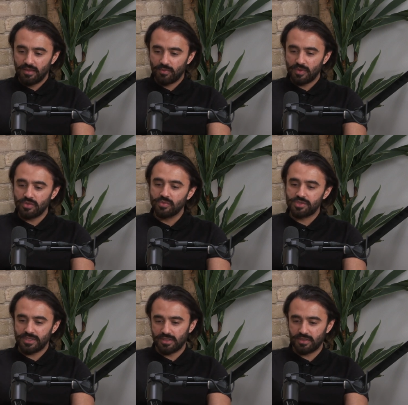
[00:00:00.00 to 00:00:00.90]
When you
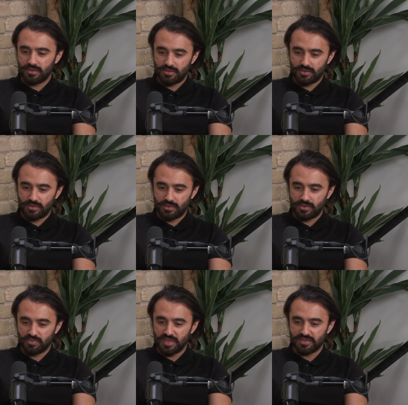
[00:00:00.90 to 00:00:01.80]
share
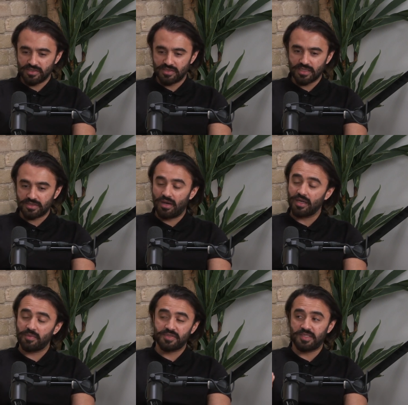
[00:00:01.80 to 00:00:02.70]
your message, that's
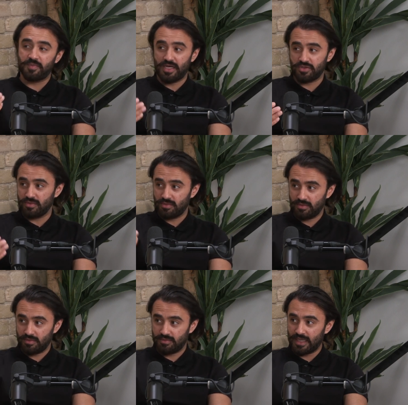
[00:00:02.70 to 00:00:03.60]
100% passion
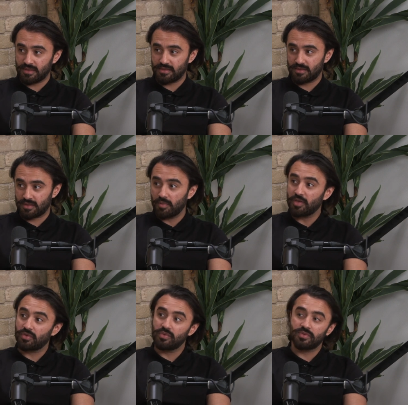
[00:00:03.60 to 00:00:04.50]
that's
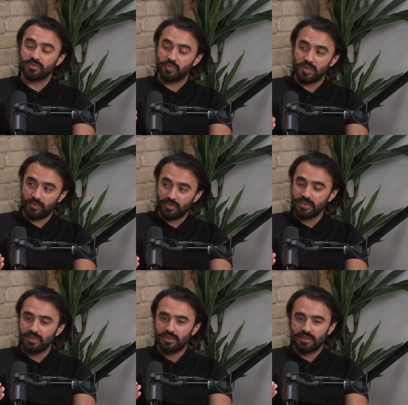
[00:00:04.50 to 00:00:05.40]
coming through to those people,
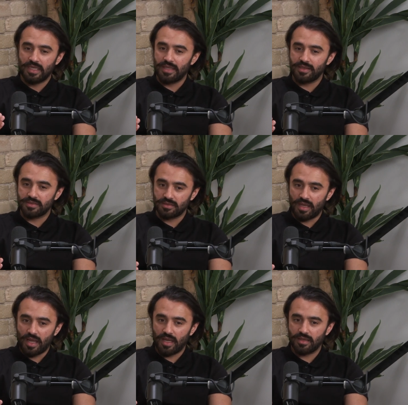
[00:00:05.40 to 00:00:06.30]
and there's a
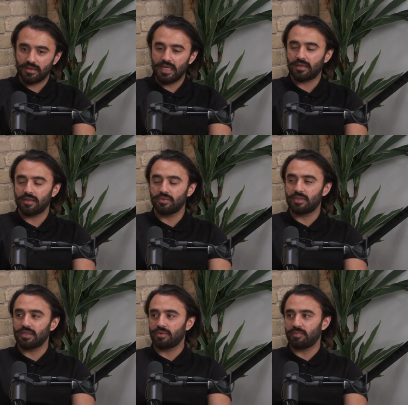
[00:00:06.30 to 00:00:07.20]
higher
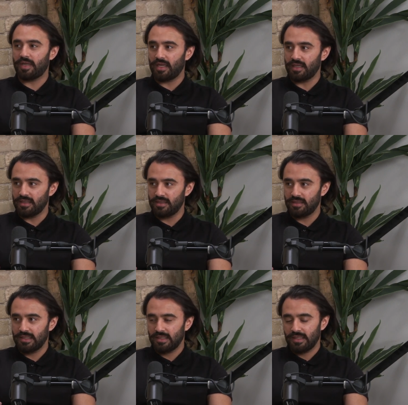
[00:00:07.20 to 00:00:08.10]
likelihood they will buy in.
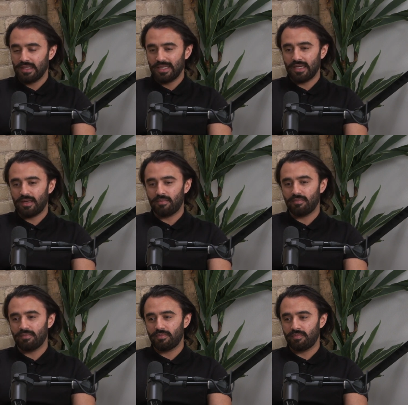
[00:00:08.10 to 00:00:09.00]

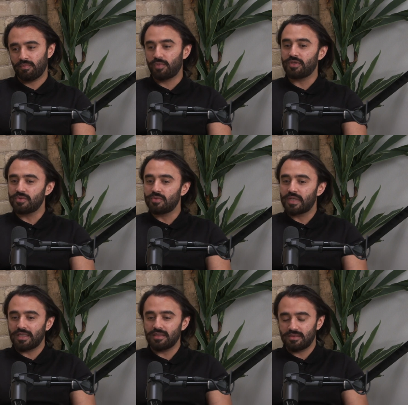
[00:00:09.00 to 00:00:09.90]
Um, we do
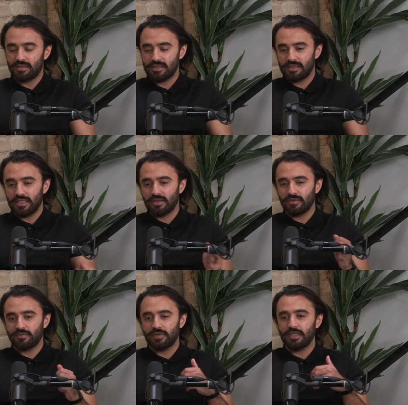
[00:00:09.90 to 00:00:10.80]
get into this thing
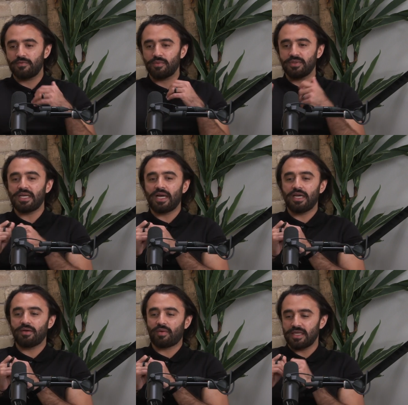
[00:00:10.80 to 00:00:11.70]
of if only I
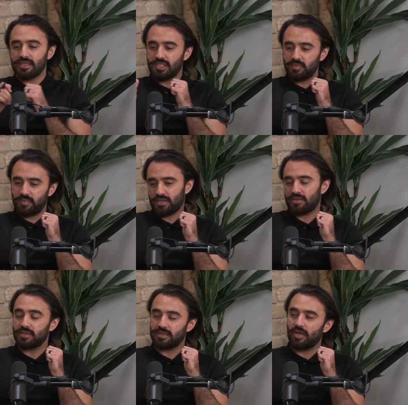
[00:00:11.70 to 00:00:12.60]
had a
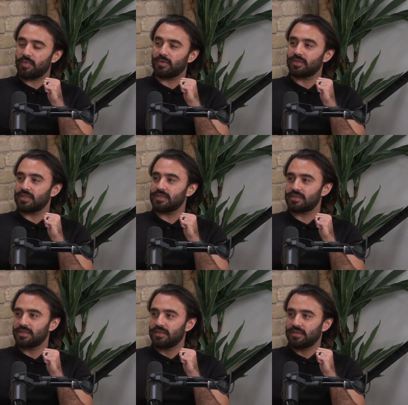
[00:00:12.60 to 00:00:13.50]
specialist helping with
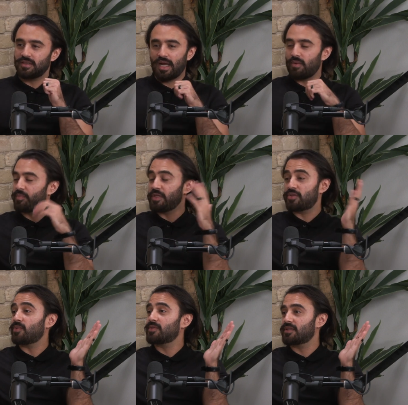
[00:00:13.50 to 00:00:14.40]
this, I would be
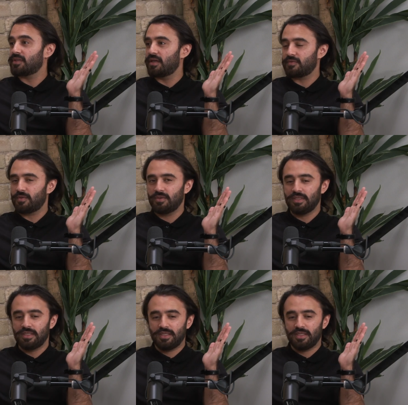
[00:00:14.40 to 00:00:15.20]
so successful.